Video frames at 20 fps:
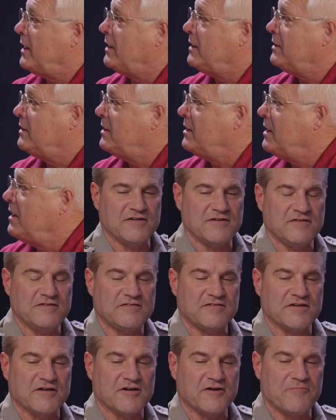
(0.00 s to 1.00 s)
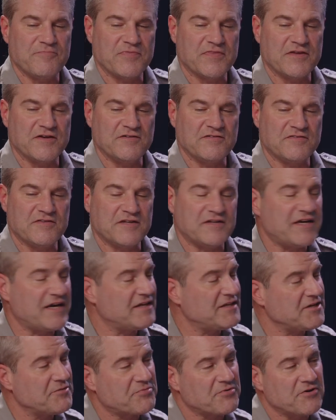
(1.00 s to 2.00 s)
these the
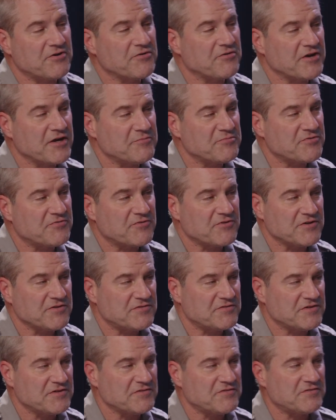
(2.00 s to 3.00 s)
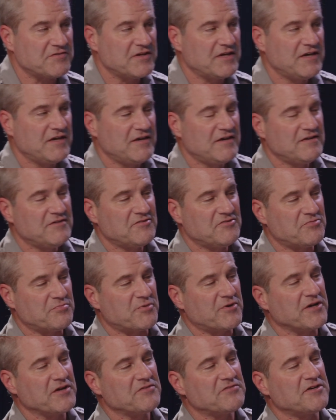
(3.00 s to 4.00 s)
daily programs, for instance,
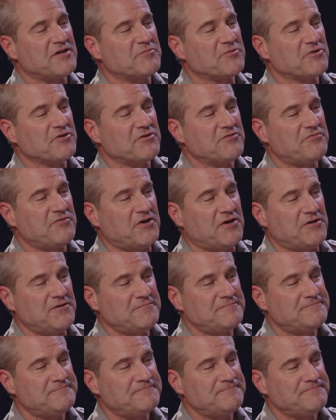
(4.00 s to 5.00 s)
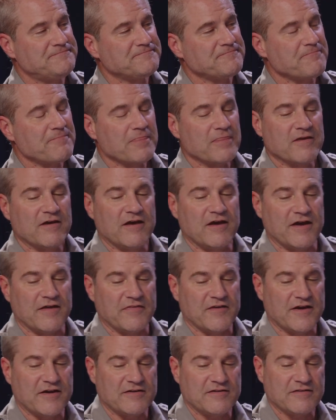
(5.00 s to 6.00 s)
spring, summer, and fall. And
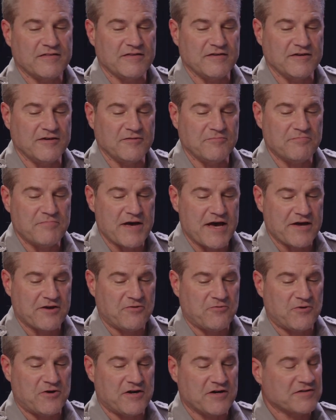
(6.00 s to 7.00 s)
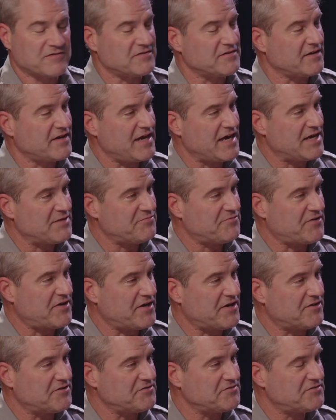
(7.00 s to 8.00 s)
then the battle walks and
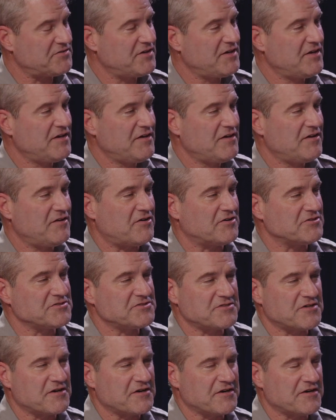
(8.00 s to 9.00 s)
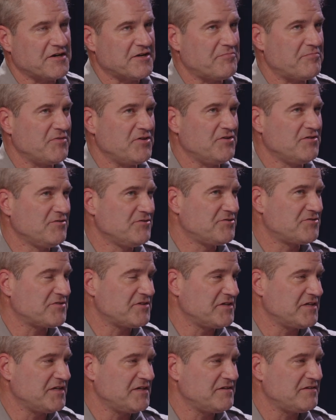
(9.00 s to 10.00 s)
campfires are started up
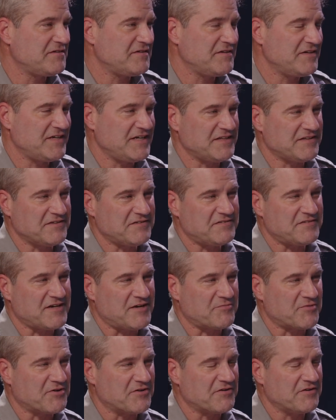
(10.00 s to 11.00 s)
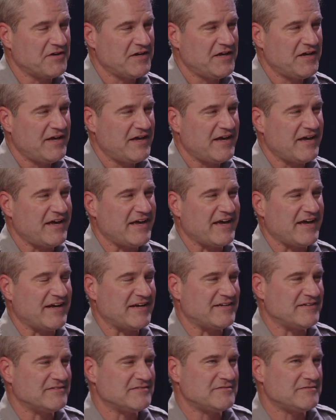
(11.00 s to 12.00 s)
usually in the summer
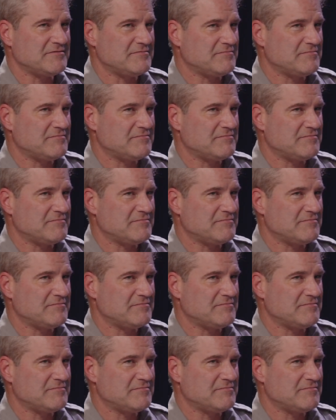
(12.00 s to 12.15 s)
and